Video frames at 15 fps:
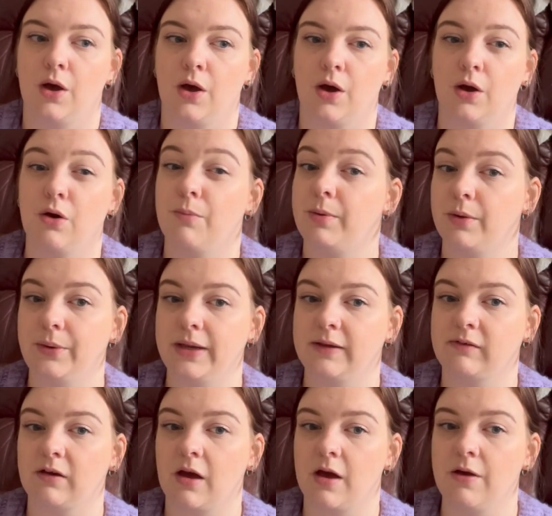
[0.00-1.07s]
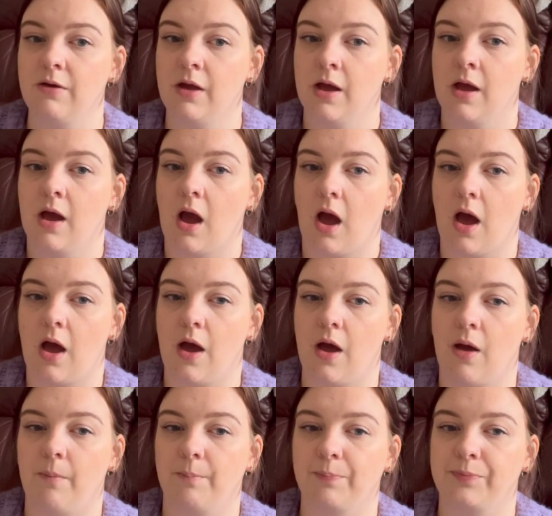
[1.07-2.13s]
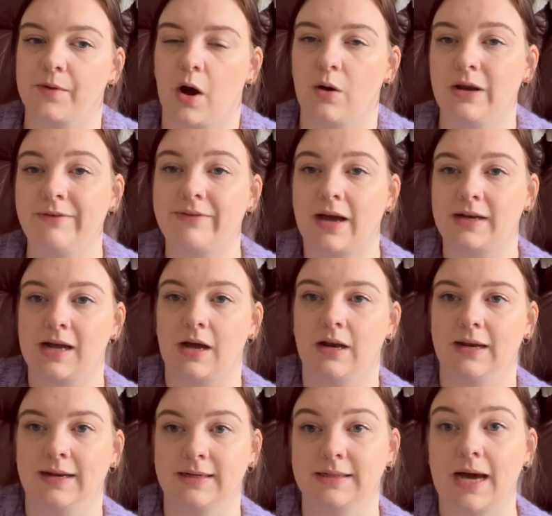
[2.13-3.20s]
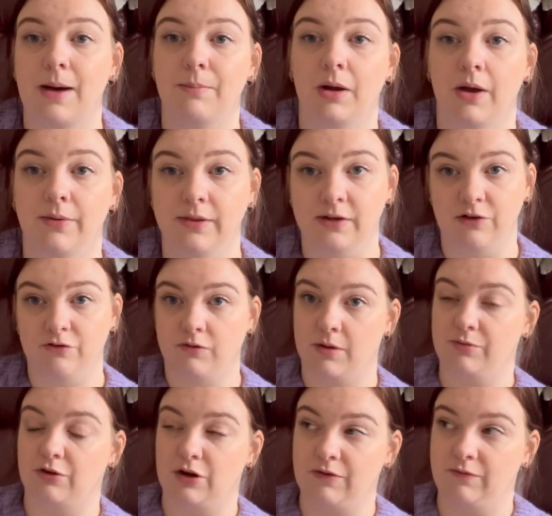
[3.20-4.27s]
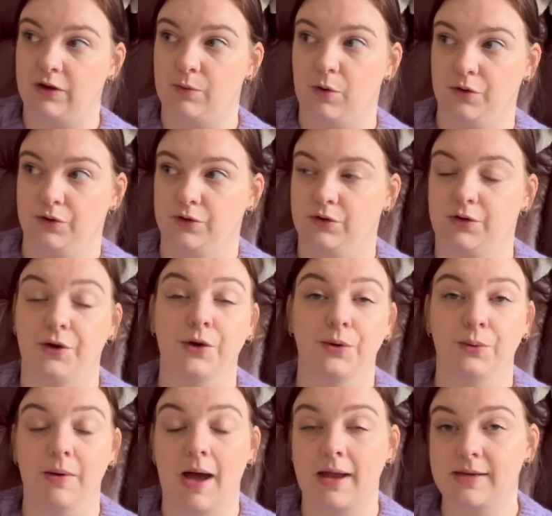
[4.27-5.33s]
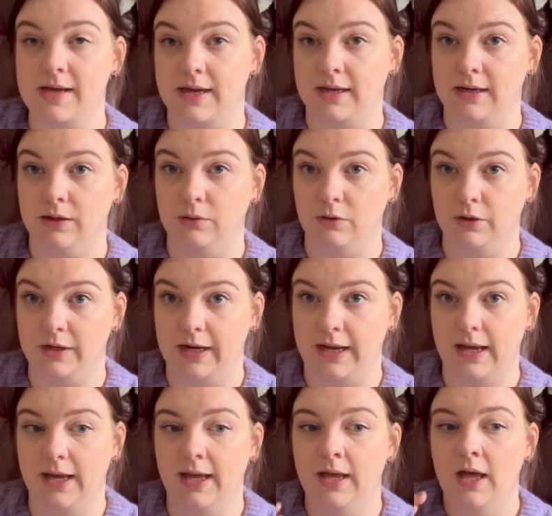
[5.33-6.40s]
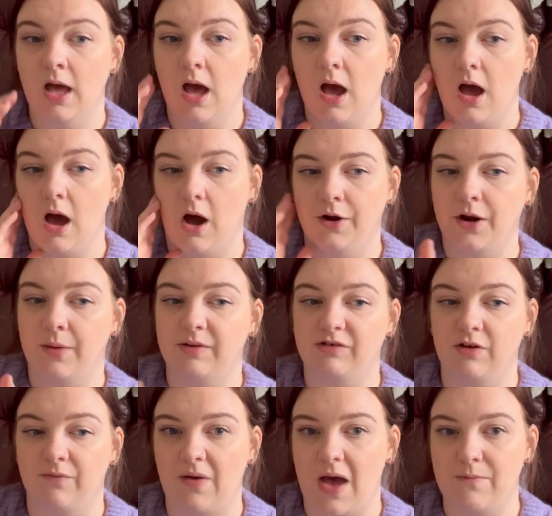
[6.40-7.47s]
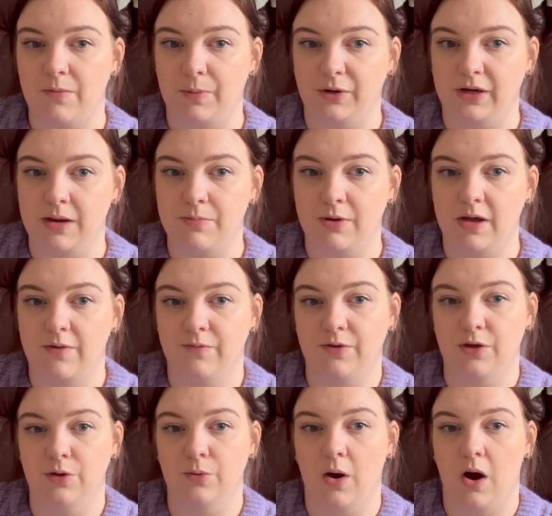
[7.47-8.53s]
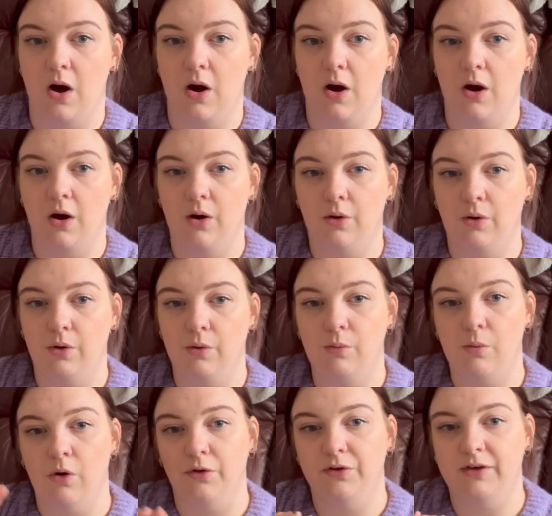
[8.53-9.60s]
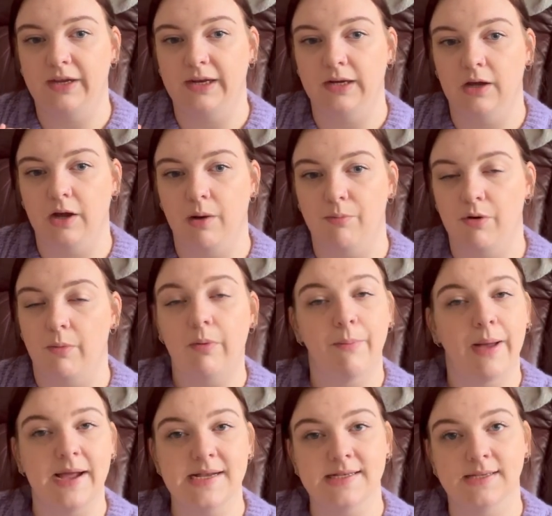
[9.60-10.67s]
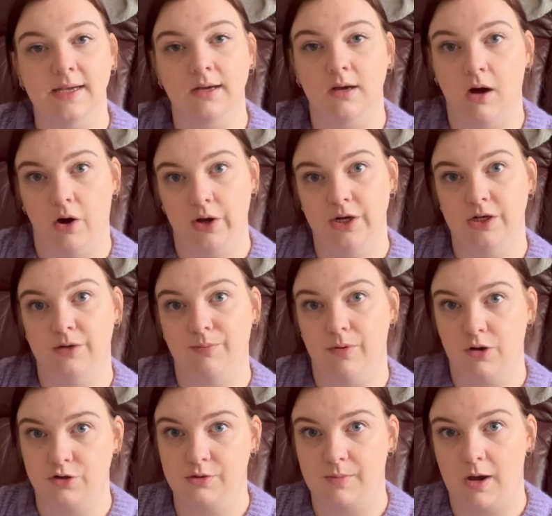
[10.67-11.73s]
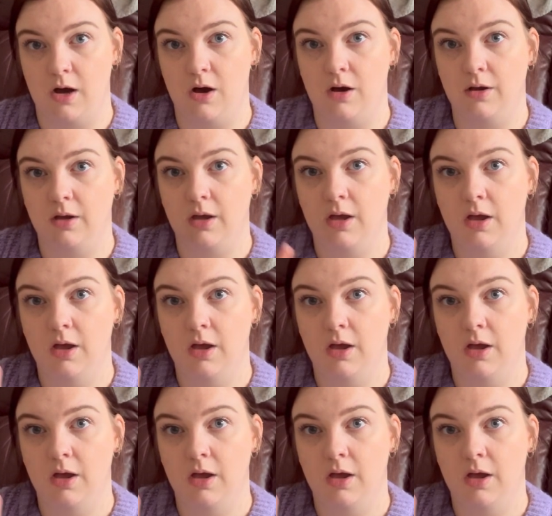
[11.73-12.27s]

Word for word: a couple of weeks ago. Um, I'll leave that da- link down below in the description if you want to take a little look at it. I know it's not for everybody, but if you are wanting like a proper basic guide to Poshmark,